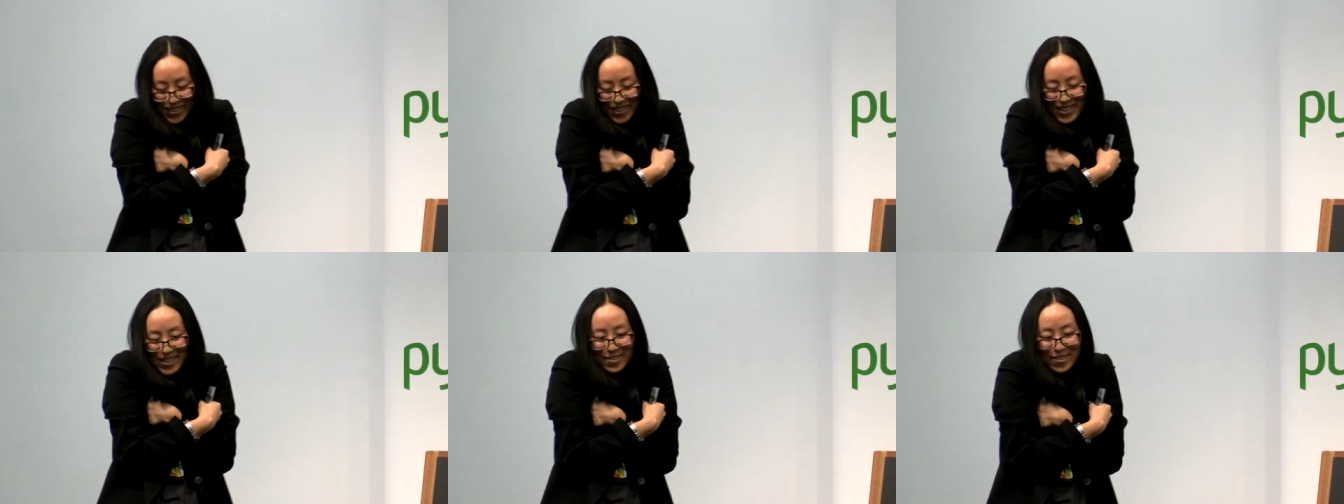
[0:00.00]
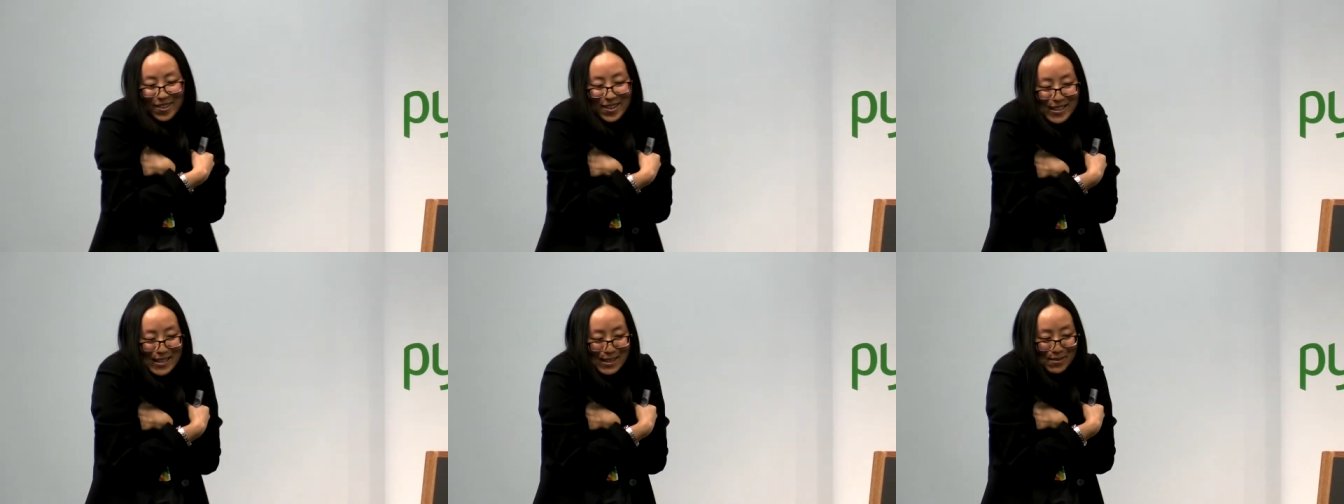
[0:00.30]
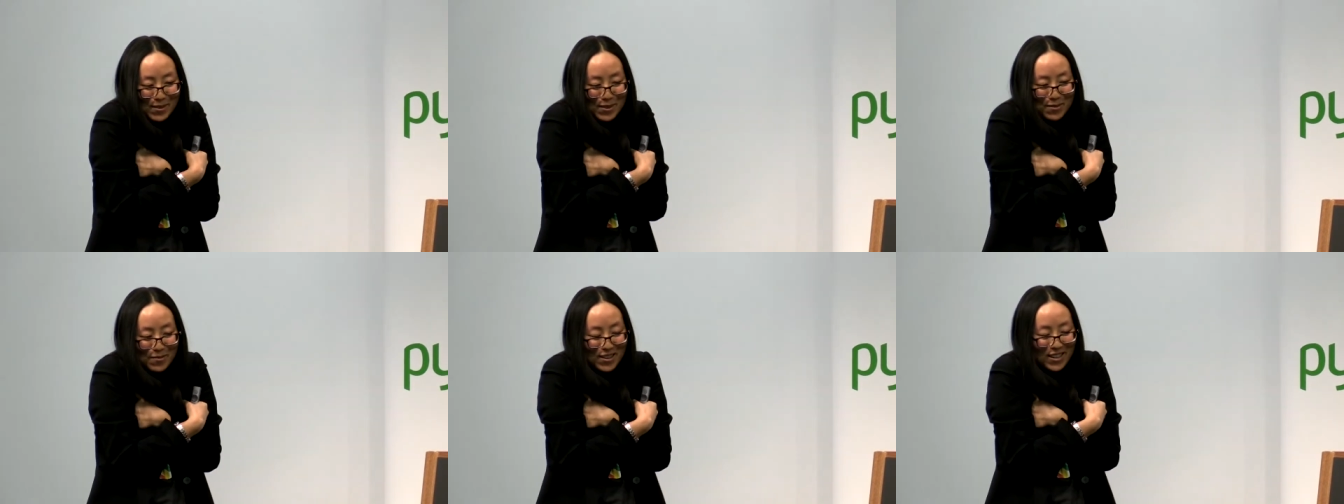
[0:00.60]
really
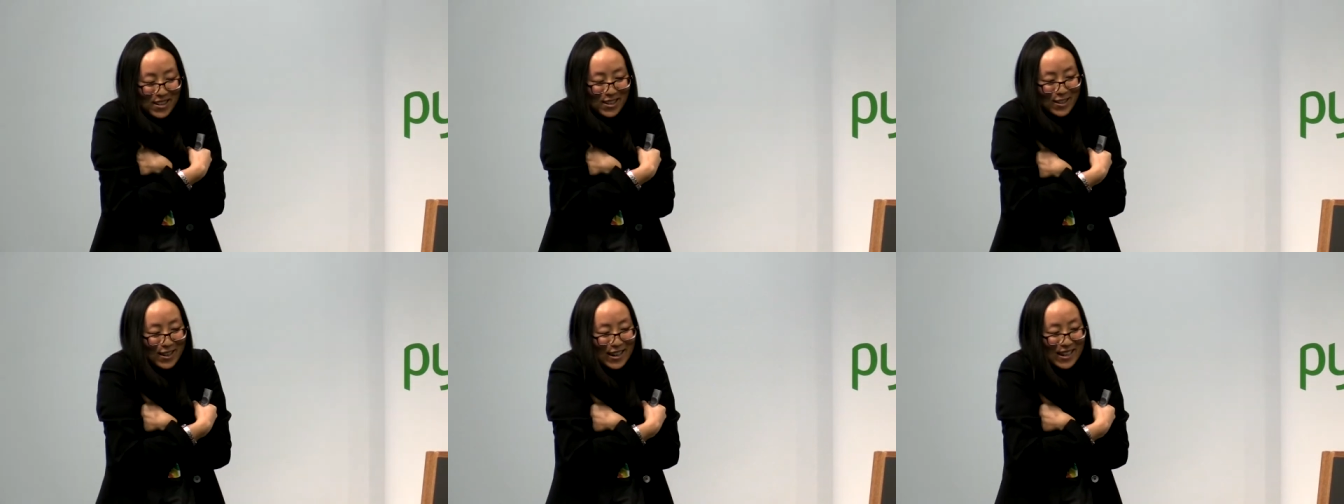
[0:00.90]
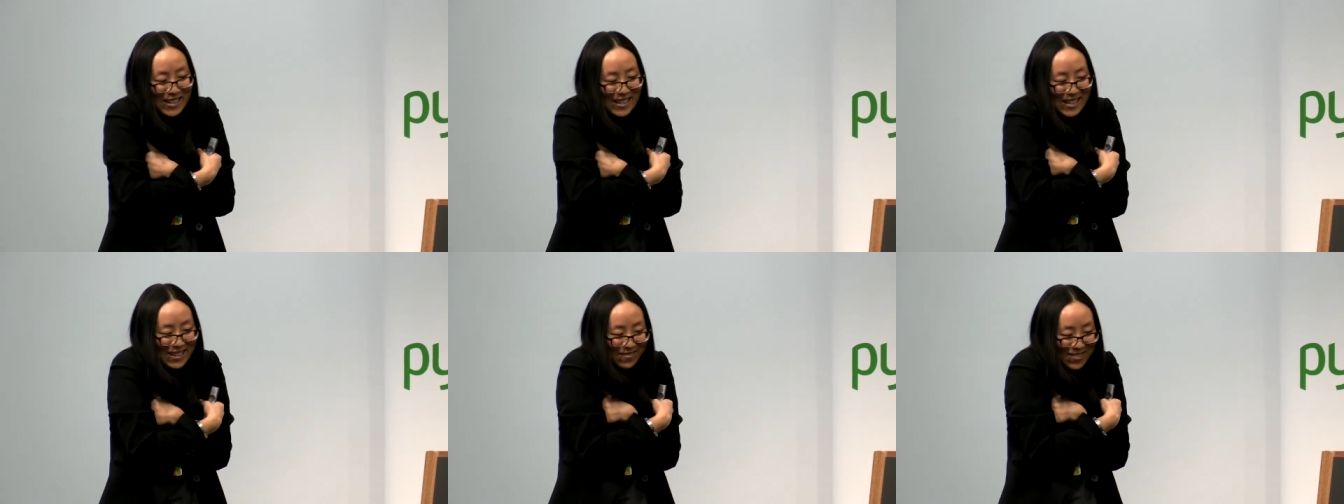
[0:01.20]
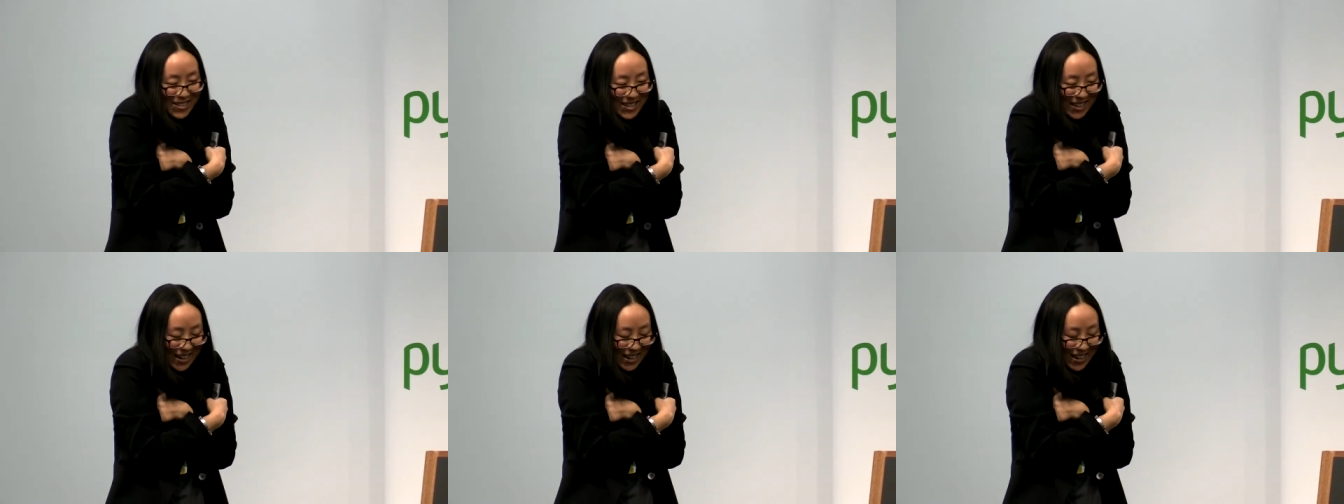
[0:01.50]
gross when you want to shake
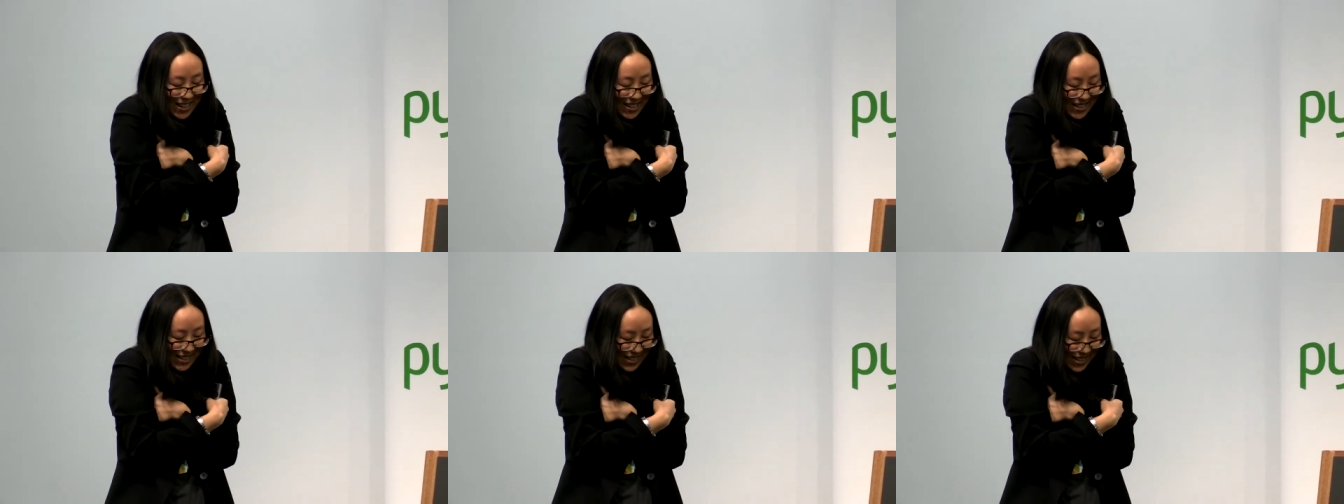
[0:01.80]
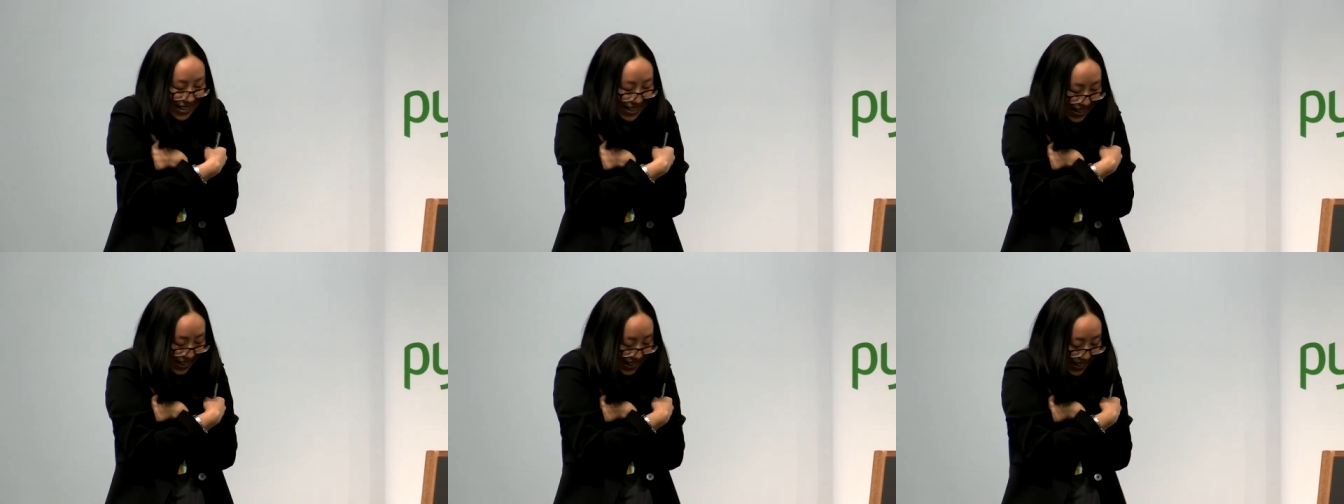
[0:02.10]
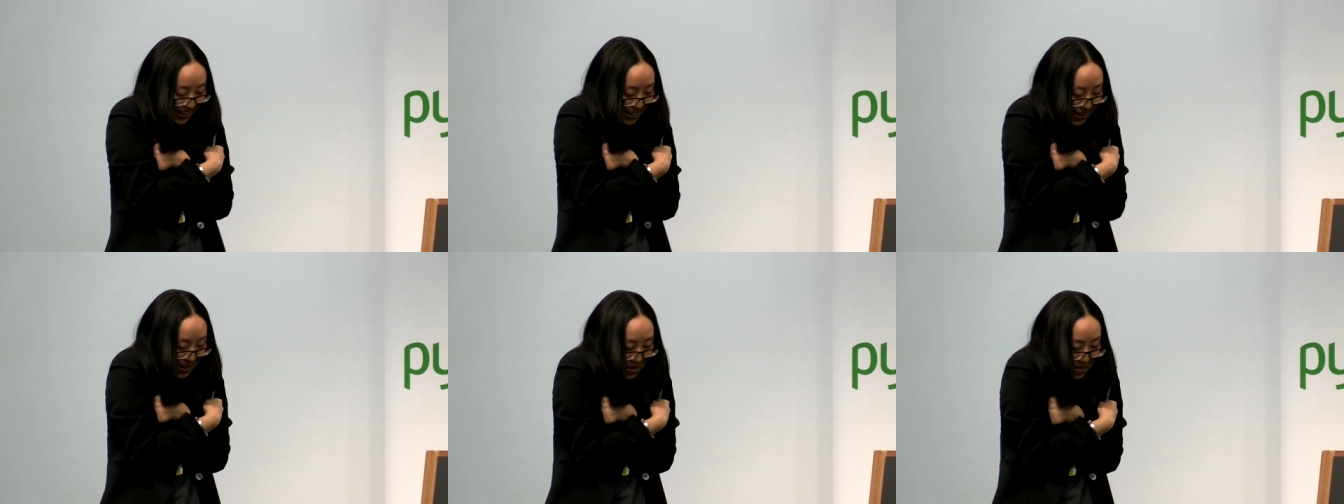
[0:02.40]
someone's hands
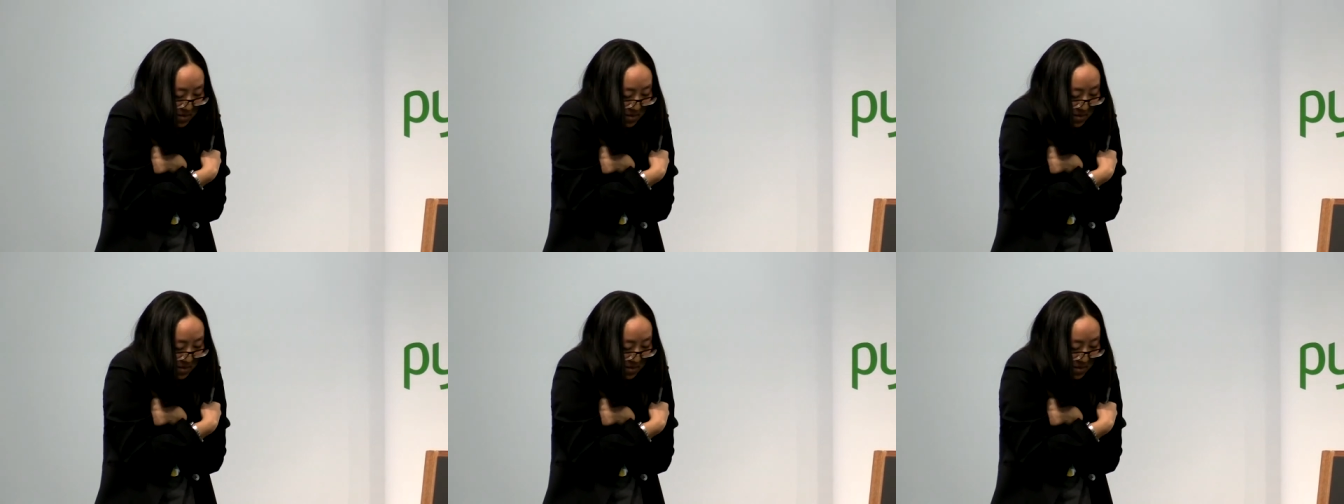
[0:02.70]
later.